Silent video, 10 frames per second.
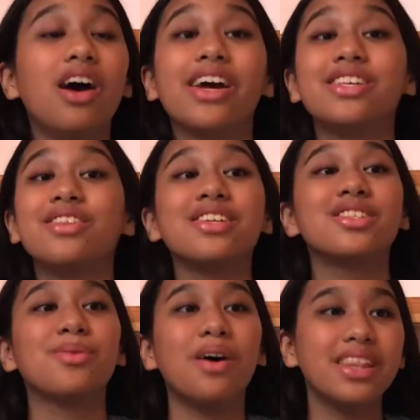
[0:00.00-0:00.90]
Okay, so this
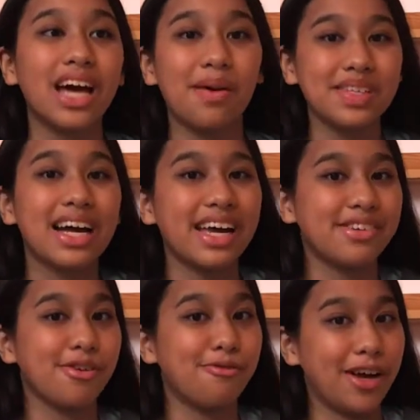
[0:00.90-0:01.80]
is the one that I was
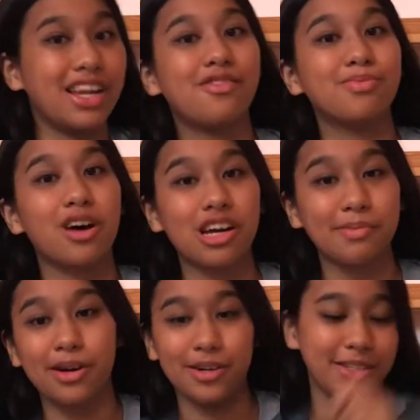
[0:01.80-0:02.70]
kind of refraining from talking
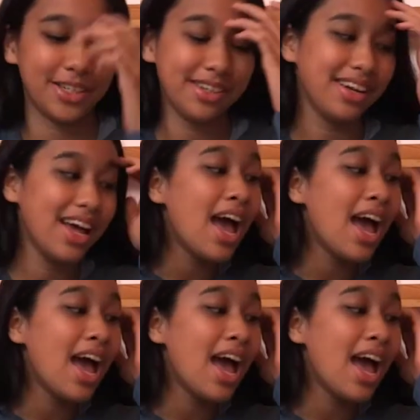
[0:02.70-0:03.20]
about earlier.